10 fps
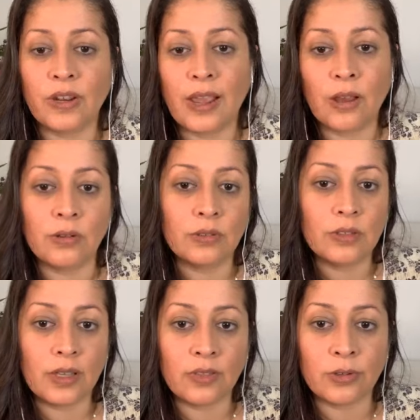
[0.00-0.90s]
move it out
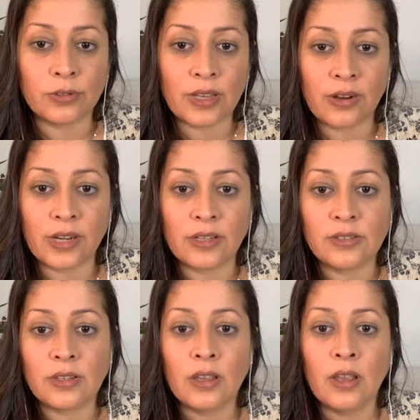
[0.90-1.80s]
in those
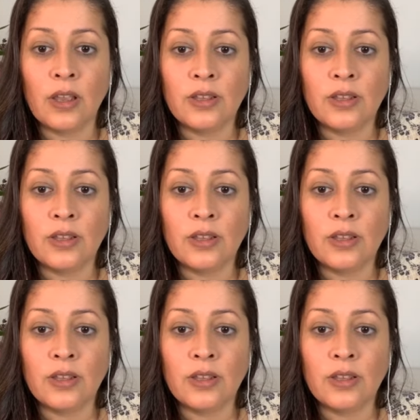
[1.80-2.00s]
areas.